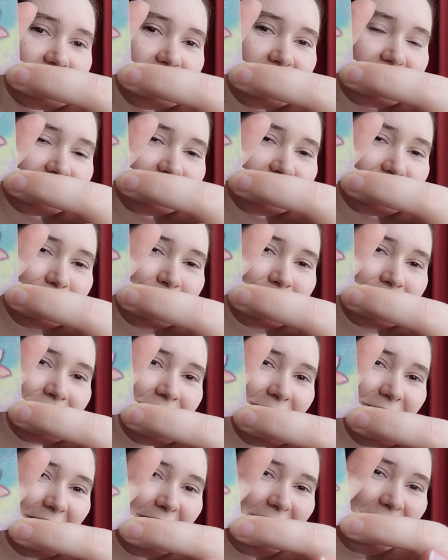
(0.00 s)

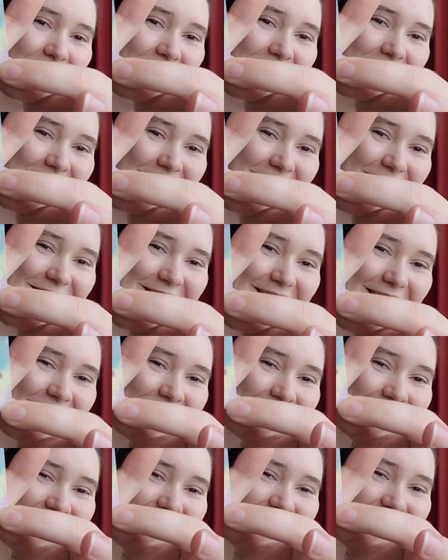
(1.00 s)
My first
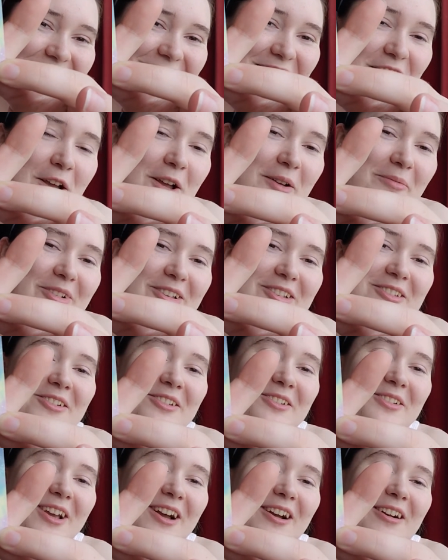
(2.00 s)

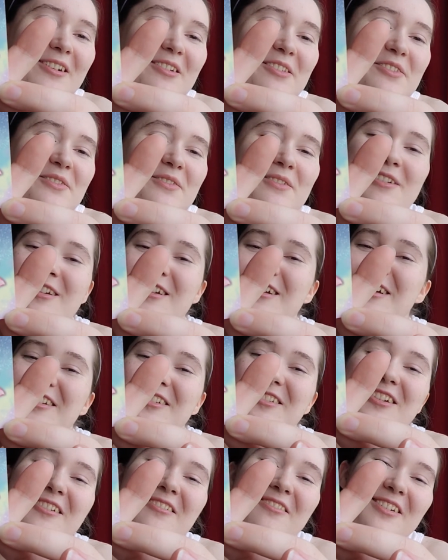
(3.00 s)
business cards
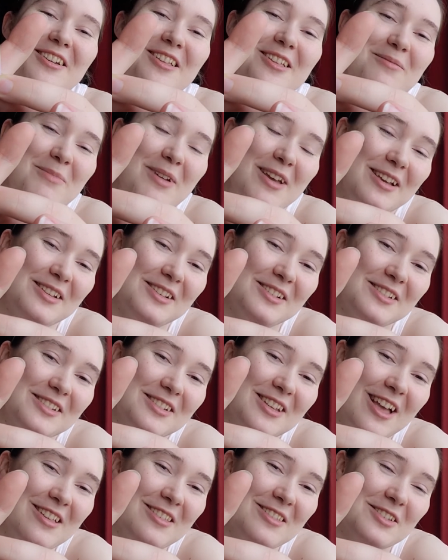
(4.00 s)
don't really make
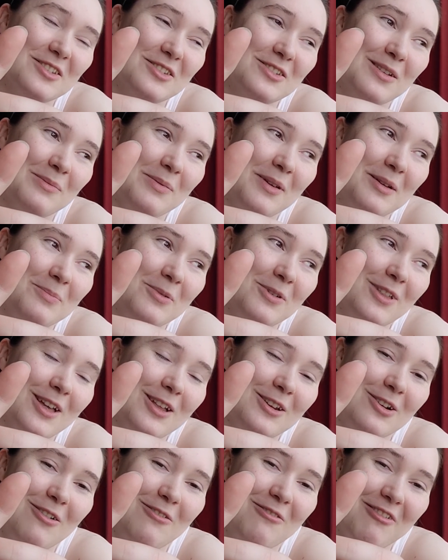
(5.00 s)
sense to people
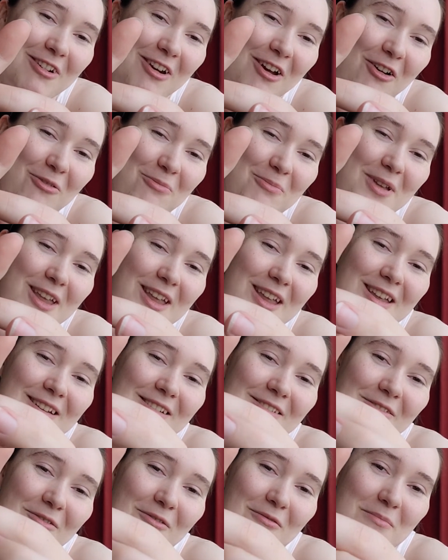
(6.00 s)
that don't know
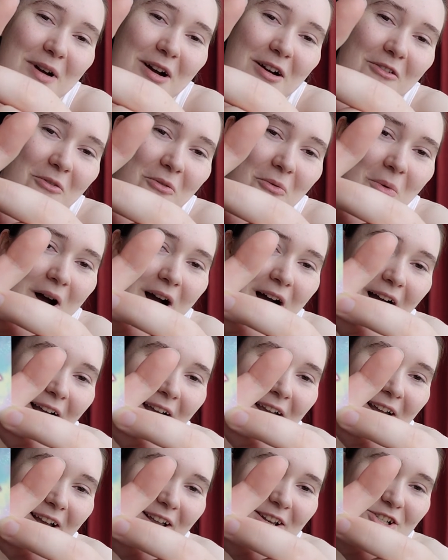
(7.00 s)
me about
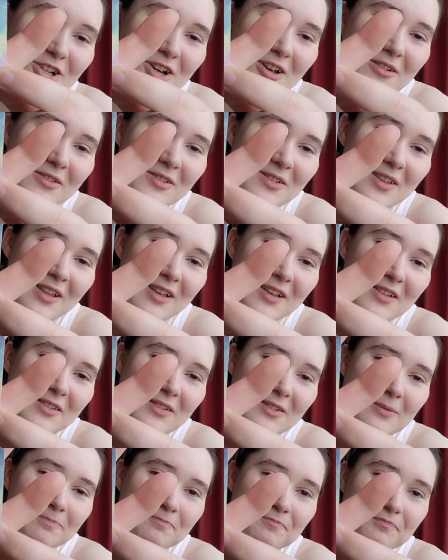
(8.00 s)
why I chose
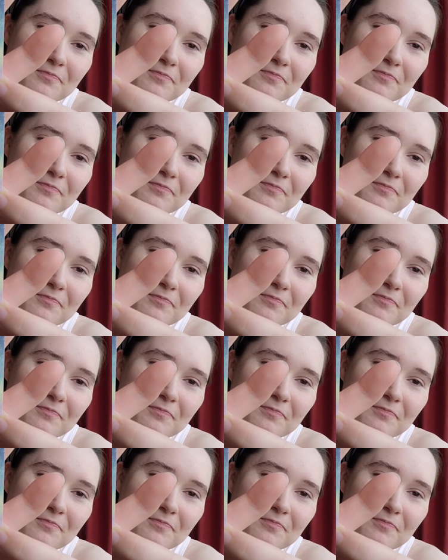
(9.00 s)
this.